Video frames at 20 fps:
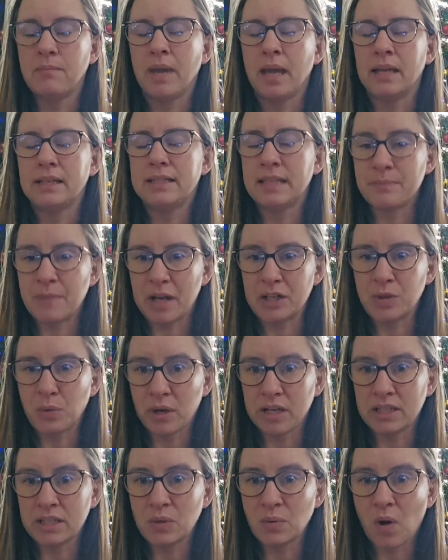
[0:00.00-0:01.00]
did my
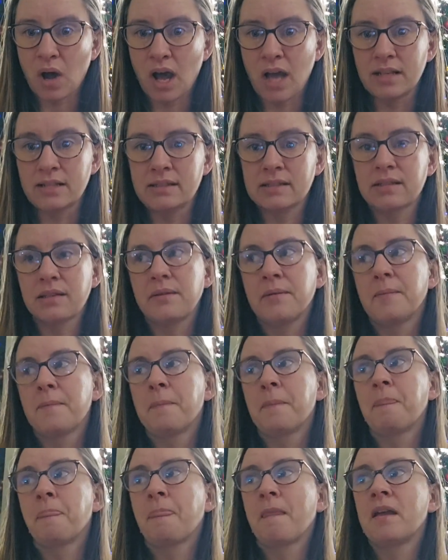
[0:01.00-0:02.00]
20 squats,
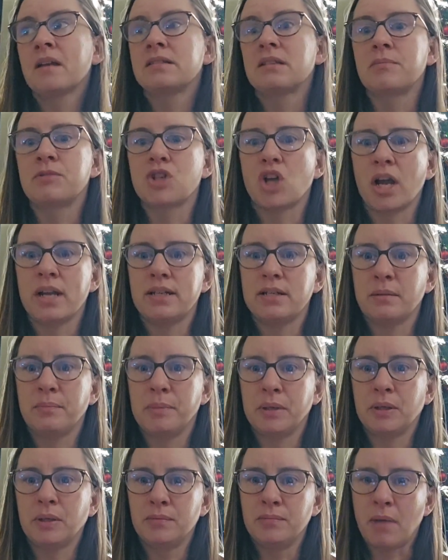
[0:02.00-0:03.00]
because I'm trying to
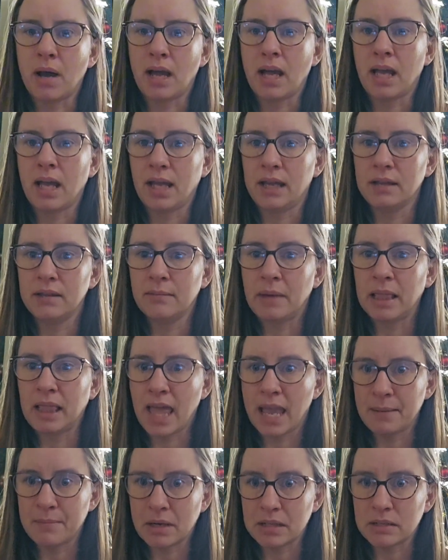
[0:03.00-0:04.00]
build my
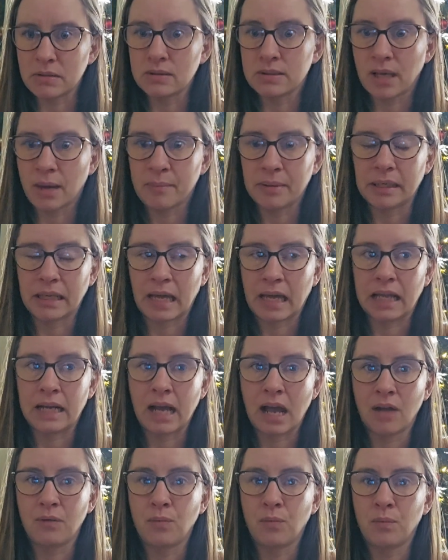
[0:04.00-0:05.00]
leg muscles up again.
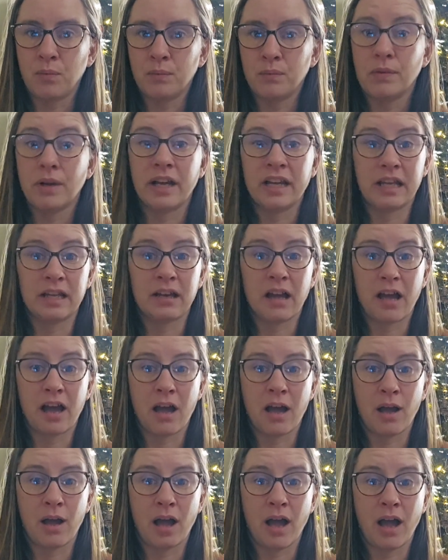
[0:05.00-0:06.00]

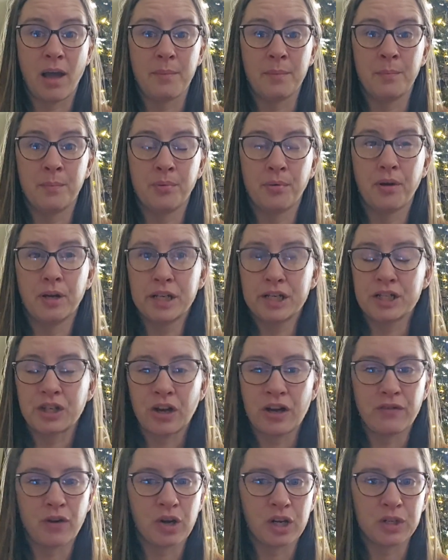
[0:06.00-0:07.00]
I'm pretty sure
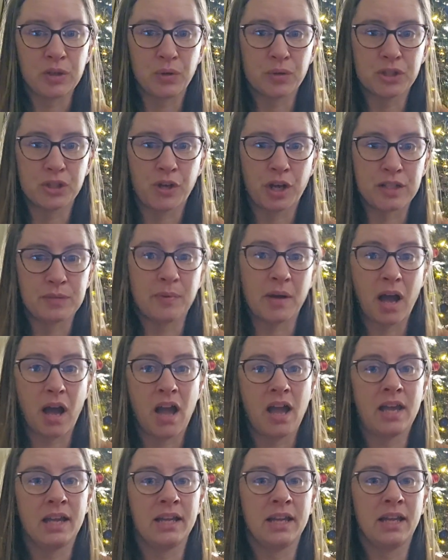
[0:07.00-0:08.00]
I've already told you guys, but
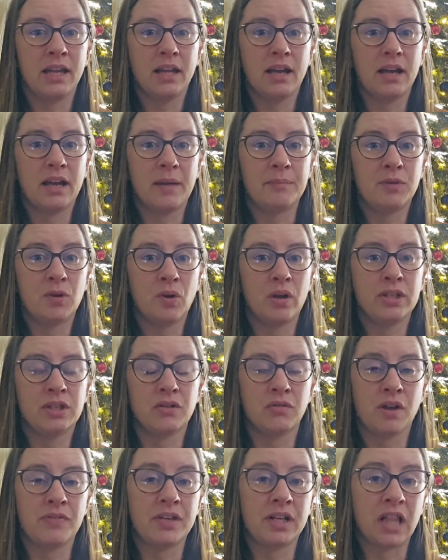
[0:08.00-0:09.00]
I am going to
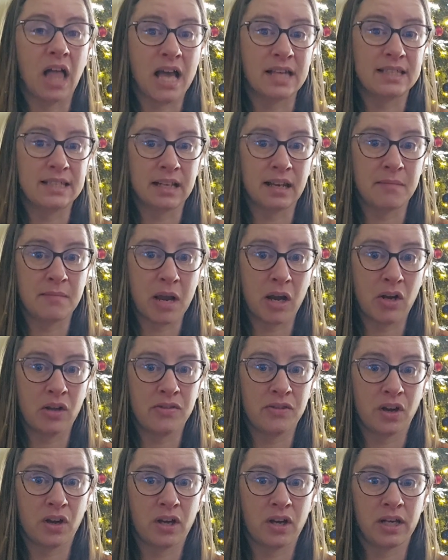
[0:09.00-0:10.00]
run the Glass City
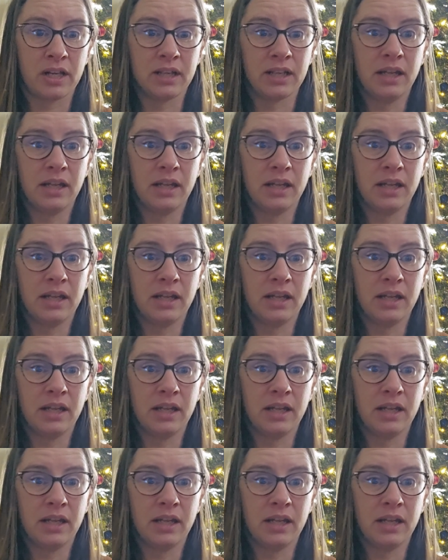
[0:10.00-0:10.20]
Marathon,